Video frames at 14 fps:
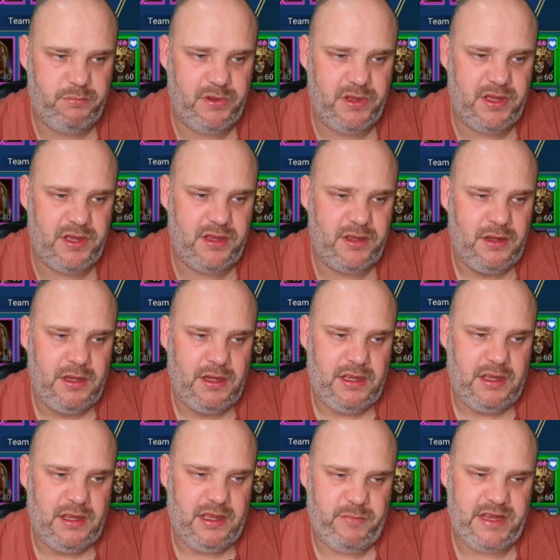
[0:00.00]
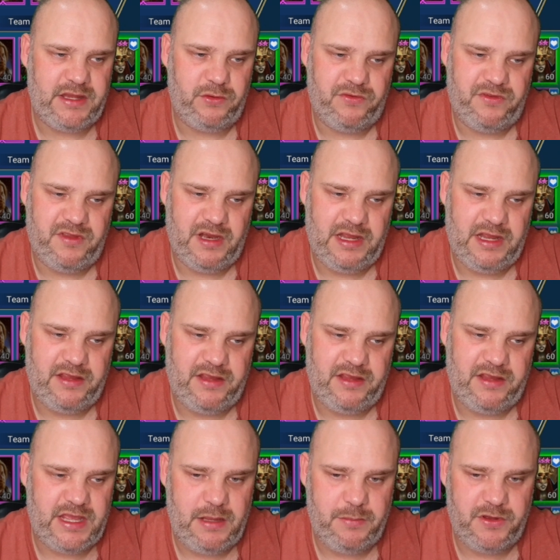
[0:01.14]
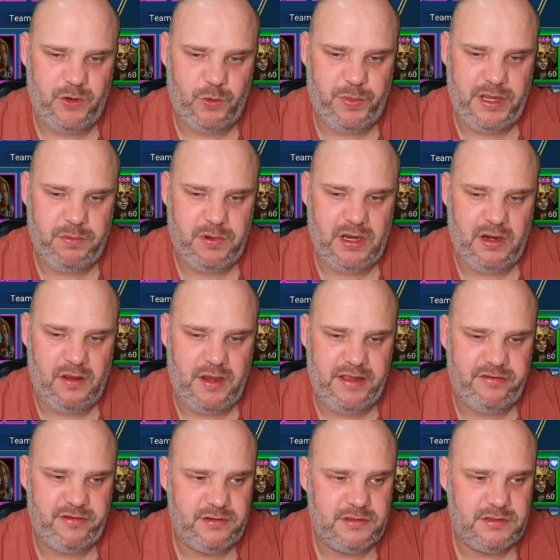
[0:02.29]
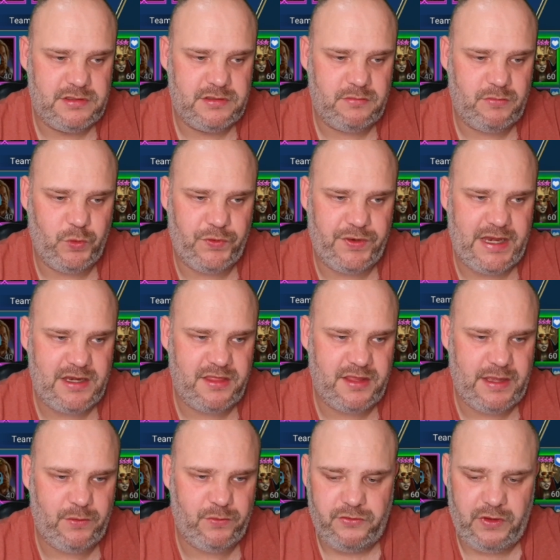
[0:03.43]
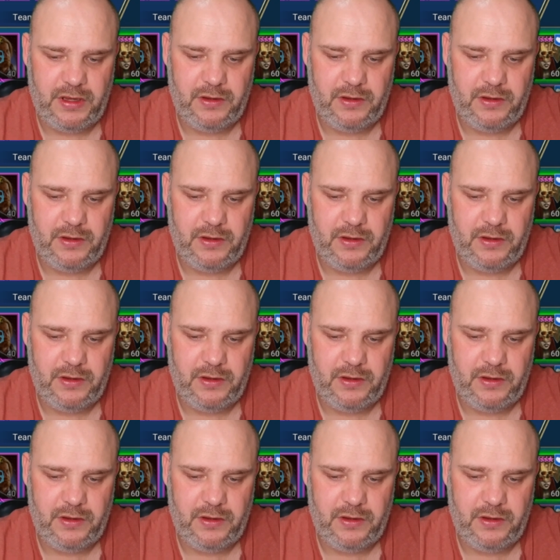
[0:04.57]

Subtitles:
But his main utility is going to be keeping your people alive more than anything else. So